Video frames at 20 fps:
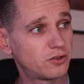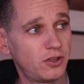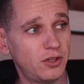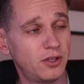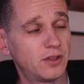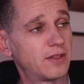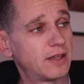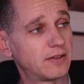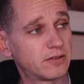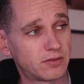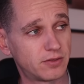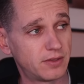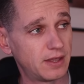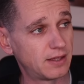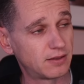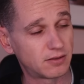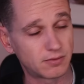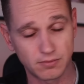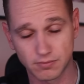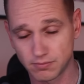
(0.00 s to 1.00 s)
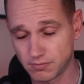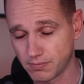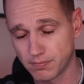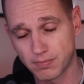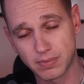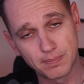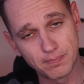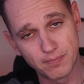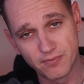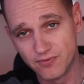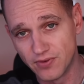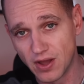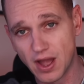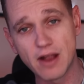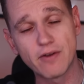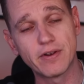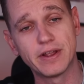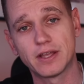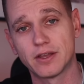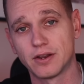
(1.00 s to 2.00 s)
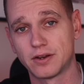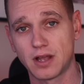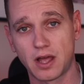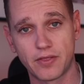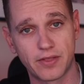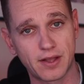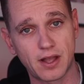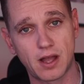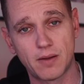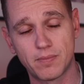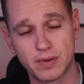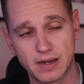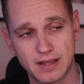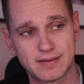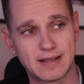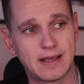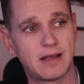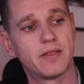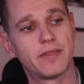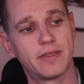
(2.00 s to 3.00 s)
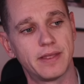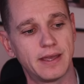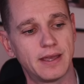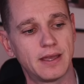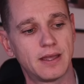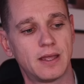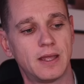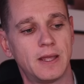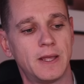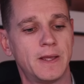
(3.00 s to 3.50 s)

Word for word: There's very good other companies out there,